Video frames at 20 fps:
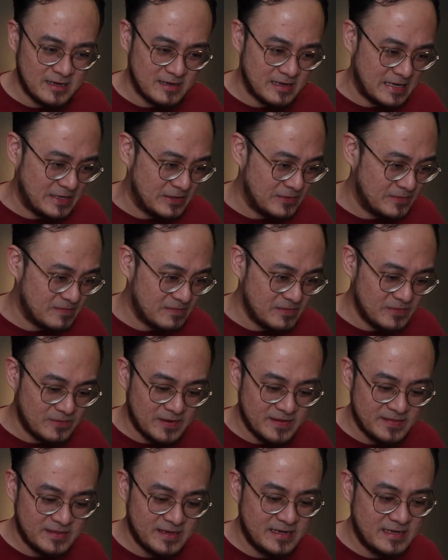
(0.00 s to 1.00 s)
I don't know
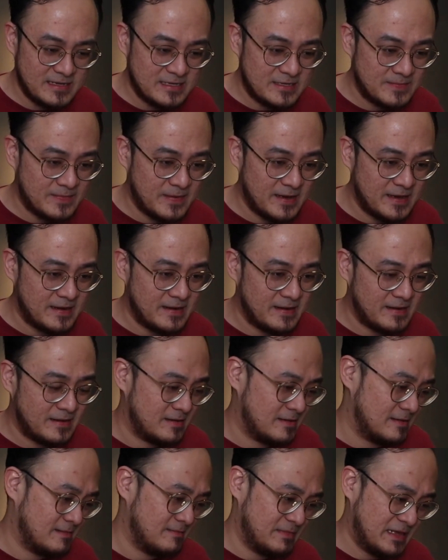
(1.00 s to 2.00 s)
what that is, but
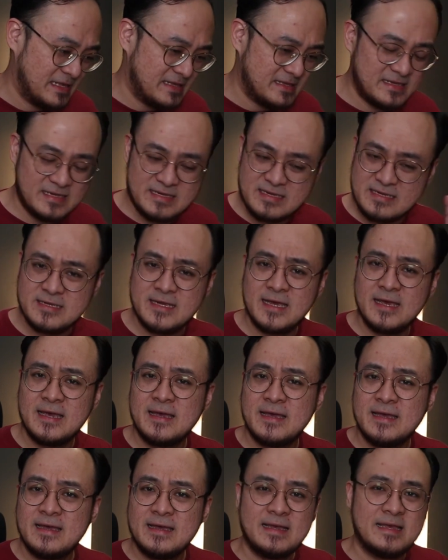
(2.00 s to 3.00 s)
let's
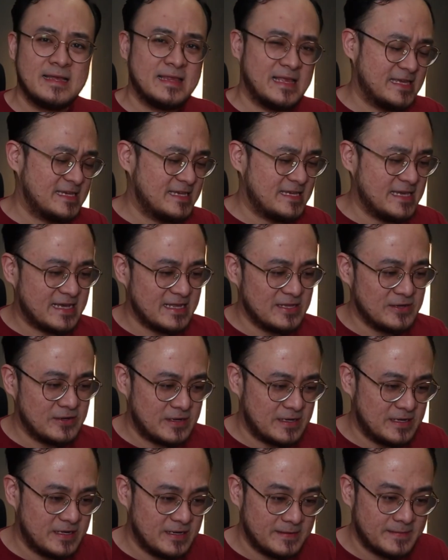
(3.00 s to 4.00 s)
take a
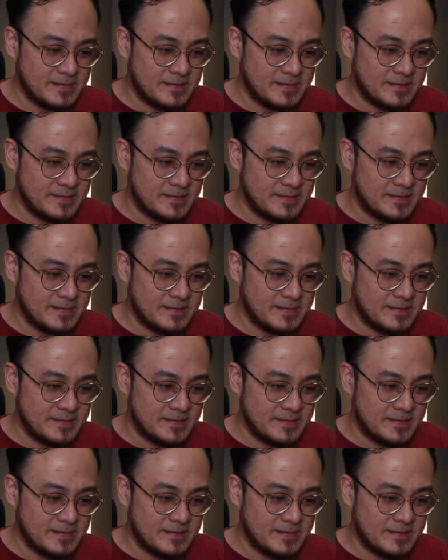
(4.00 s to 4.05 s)
look.